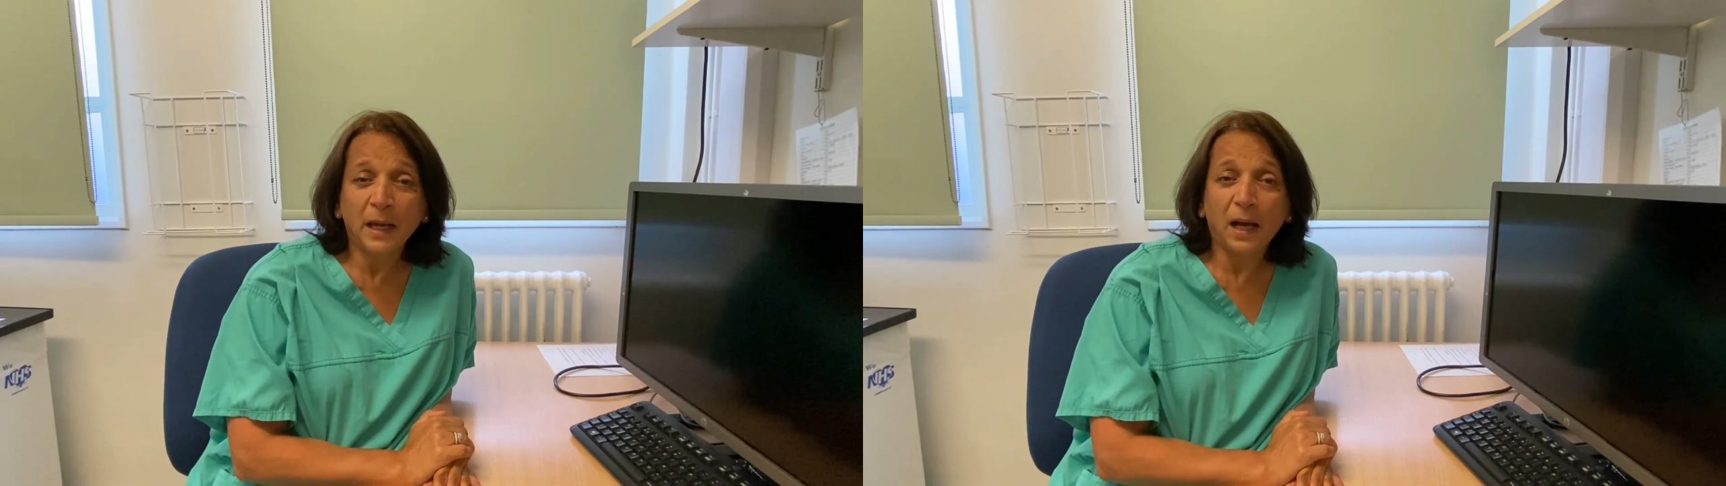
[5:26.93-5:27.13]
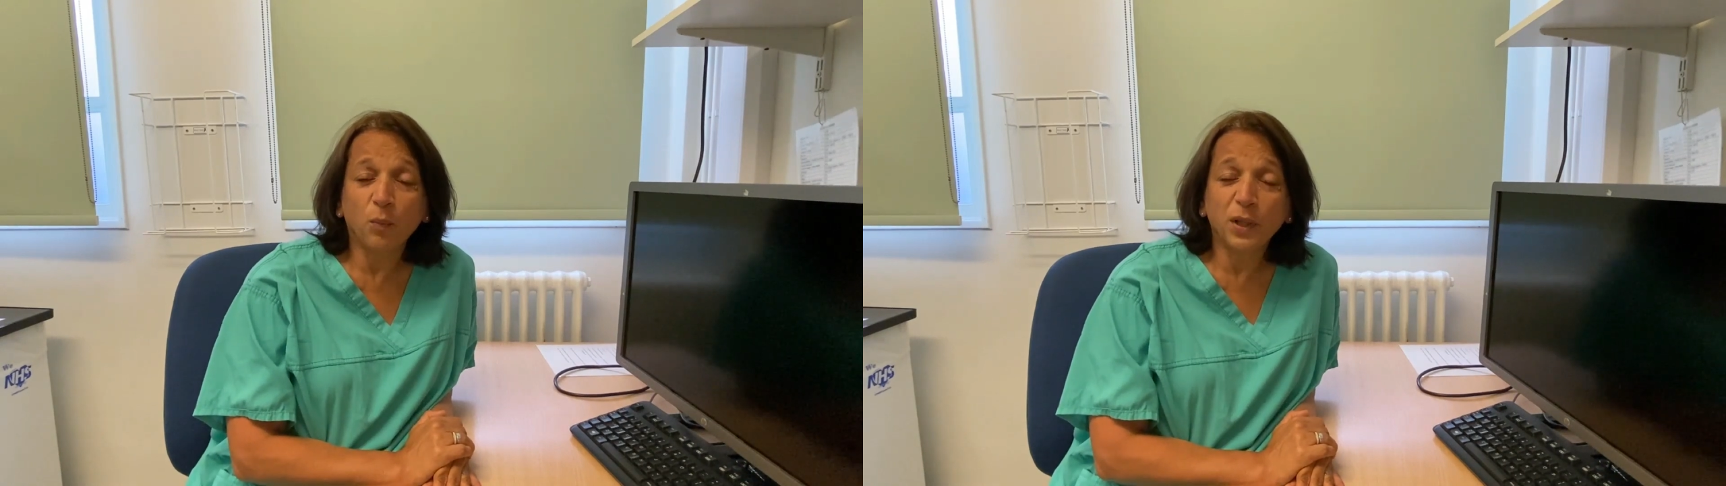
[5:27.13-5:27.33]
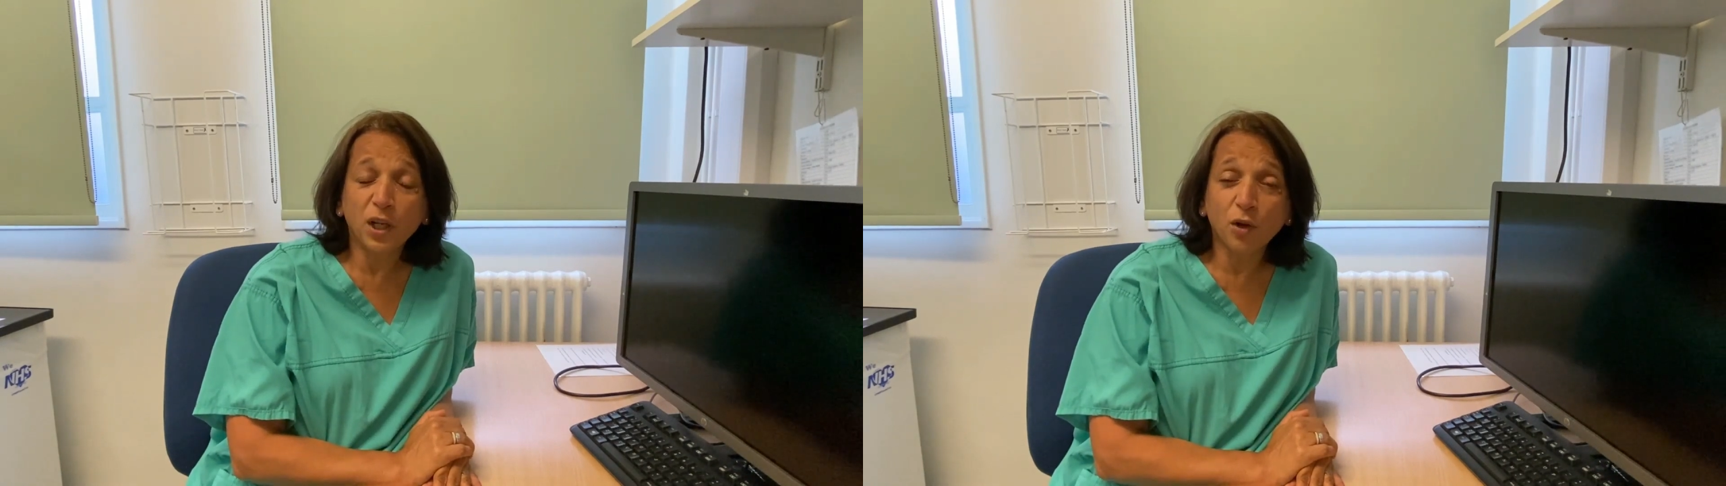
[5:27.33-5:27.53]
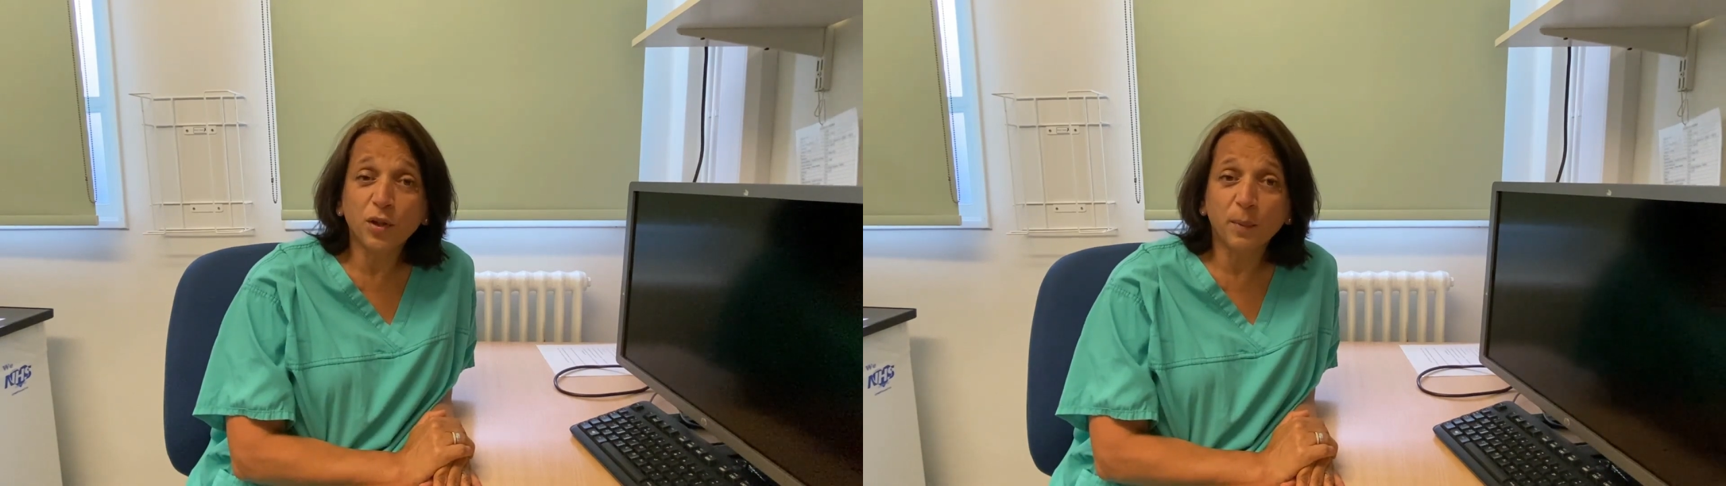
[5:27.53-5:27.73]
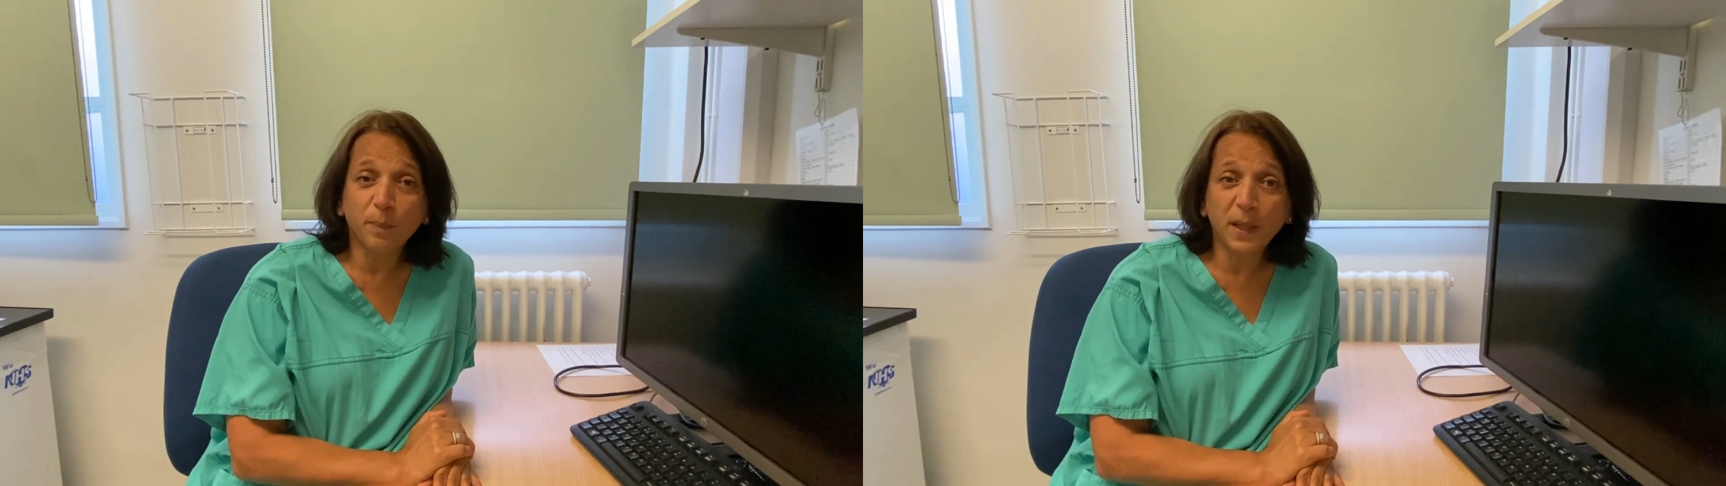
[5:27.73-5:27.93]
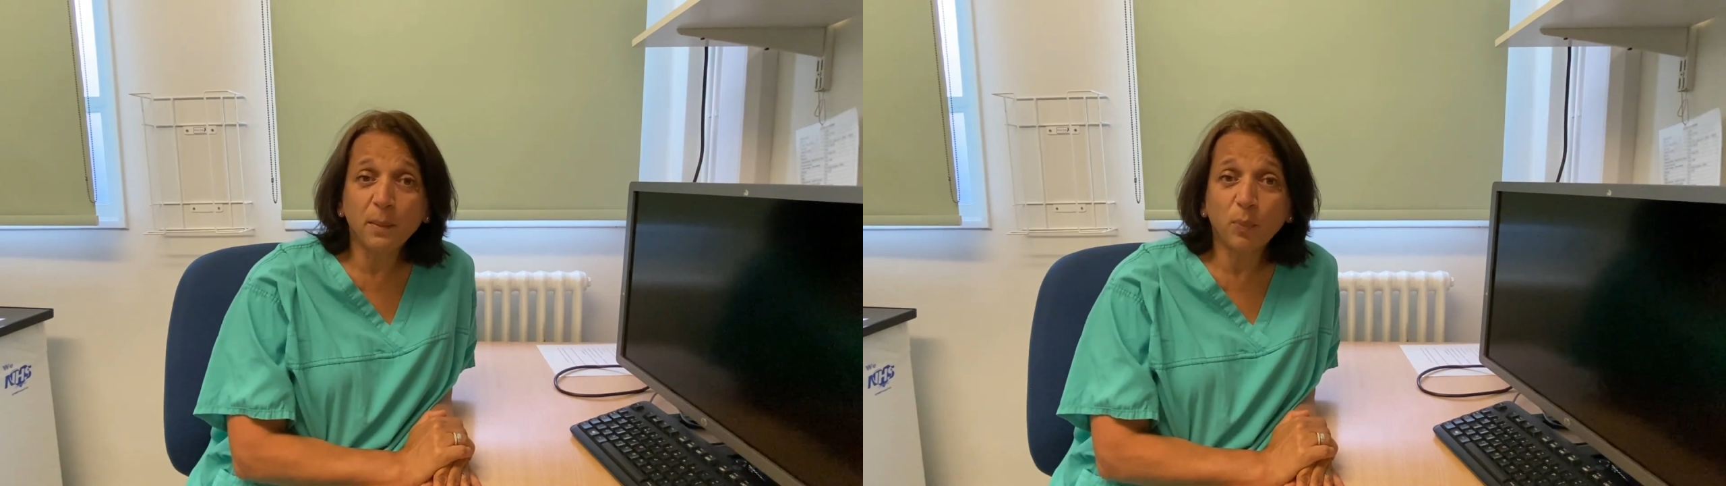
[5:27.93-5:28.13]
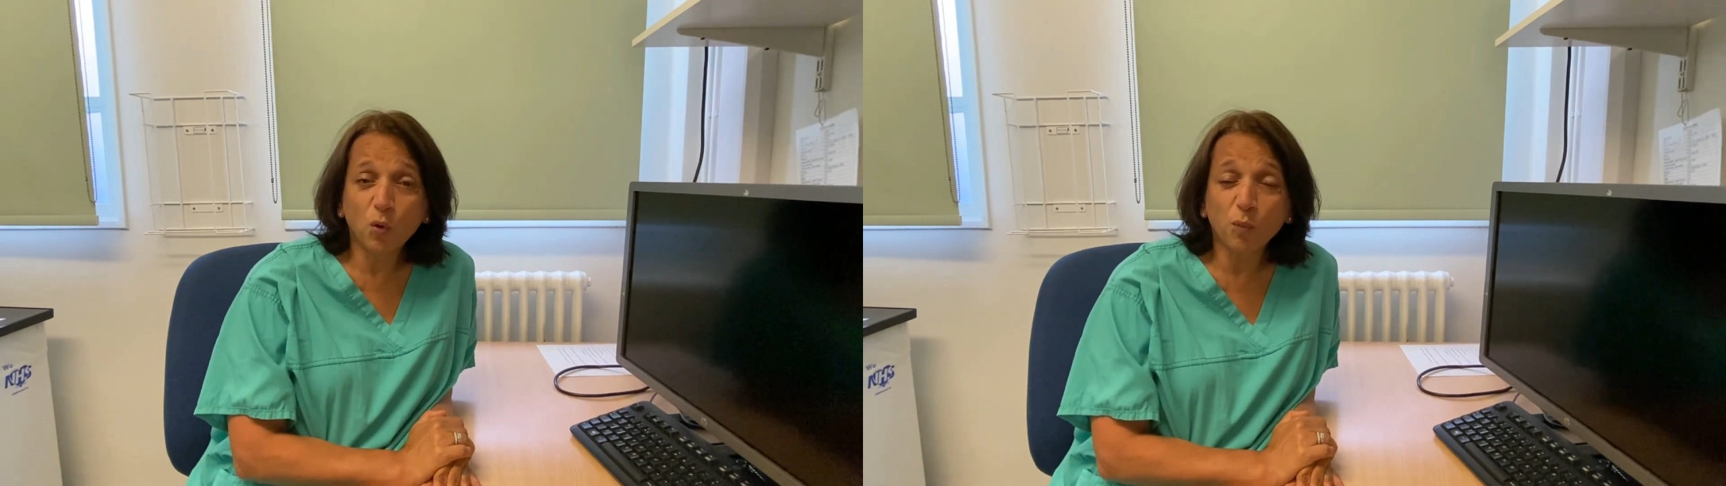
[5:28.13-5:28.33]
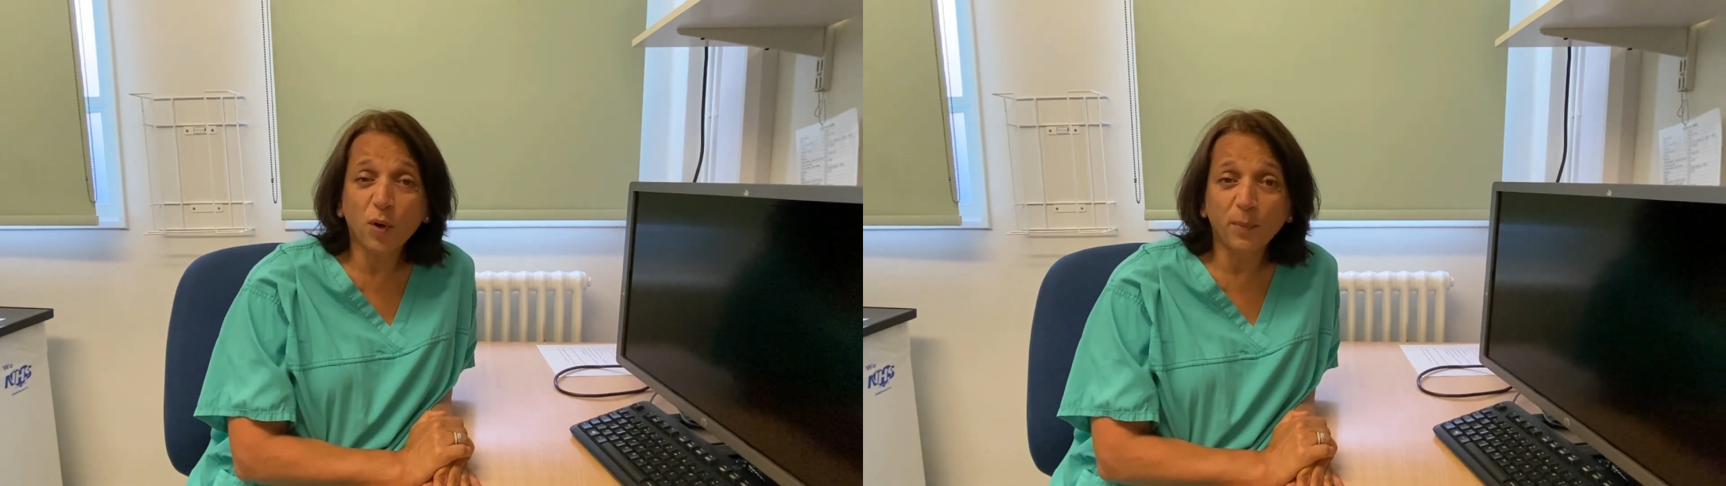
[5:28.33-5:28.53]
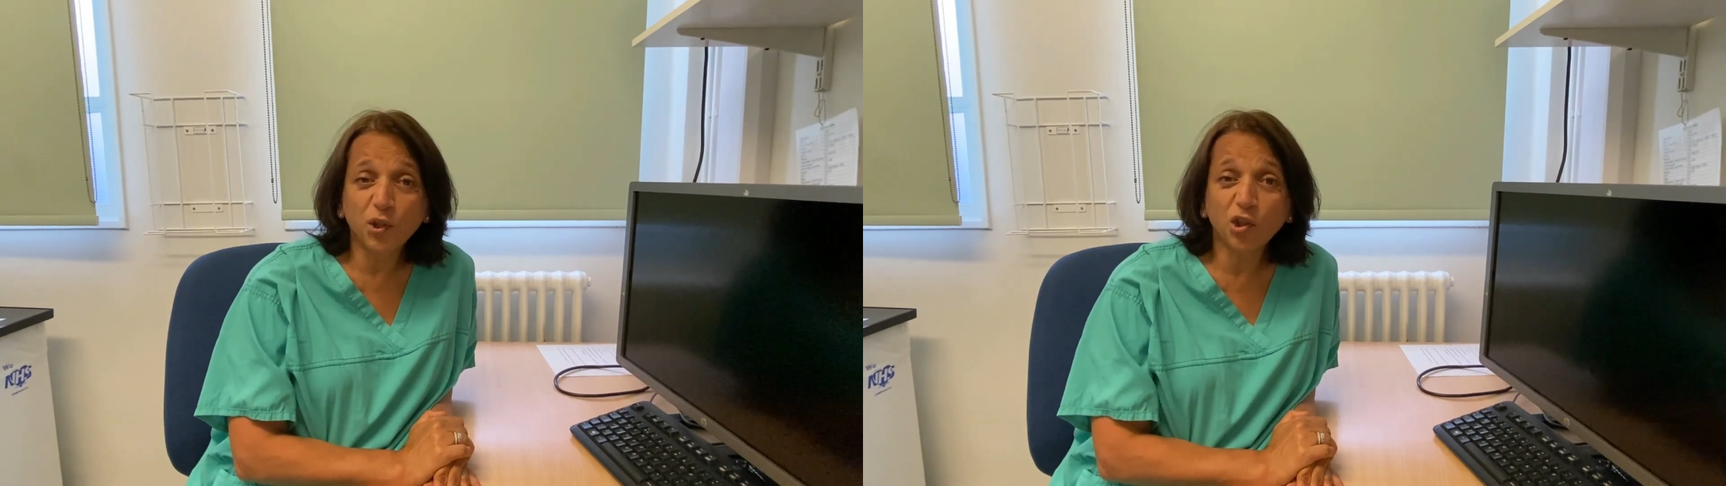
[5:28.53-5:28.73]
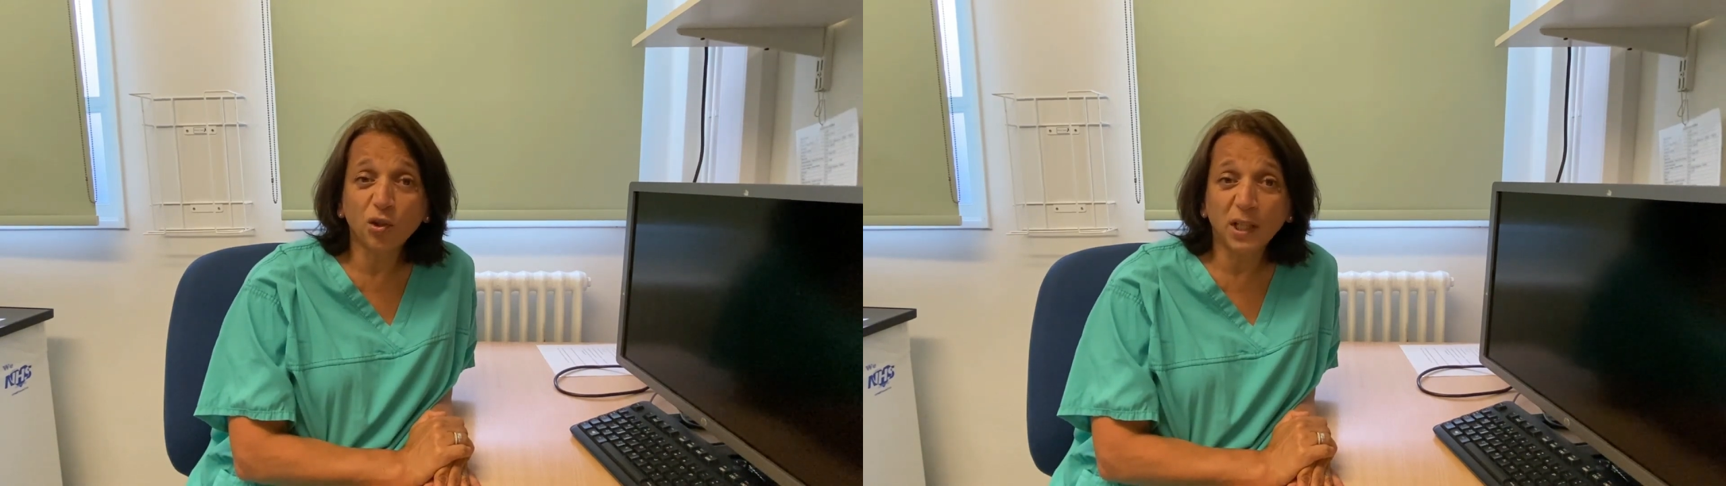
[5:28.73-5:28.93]
And we know that being born
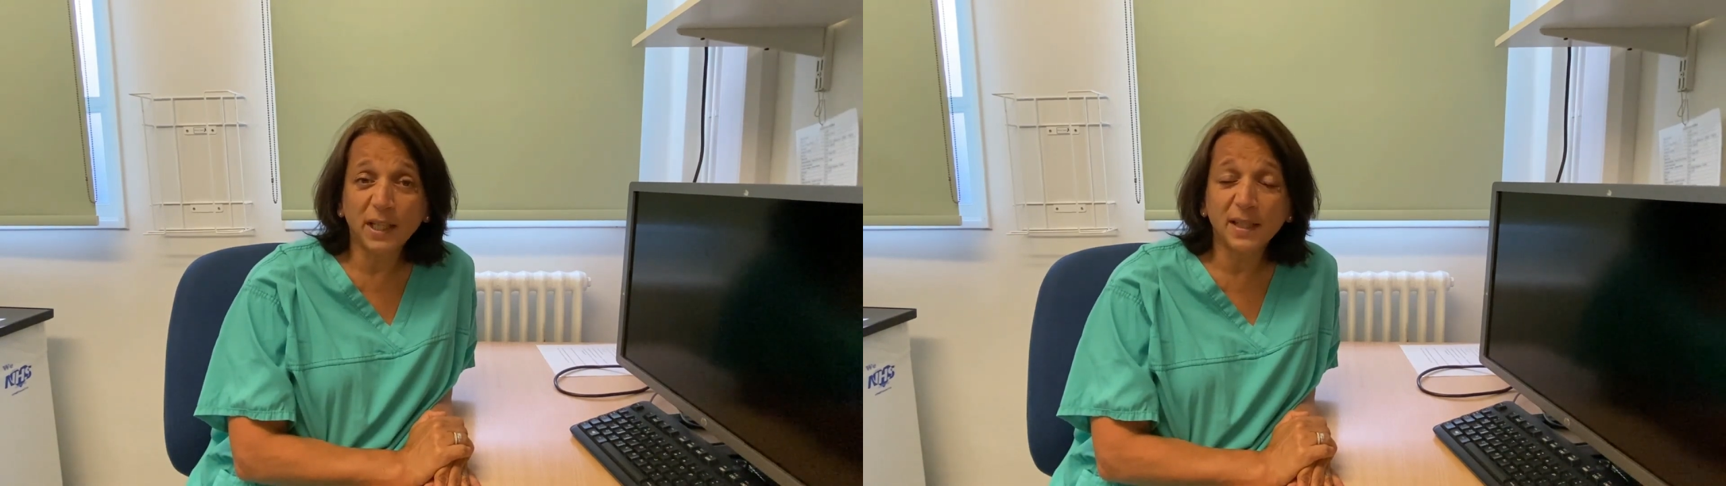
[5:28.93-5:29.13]
prematurely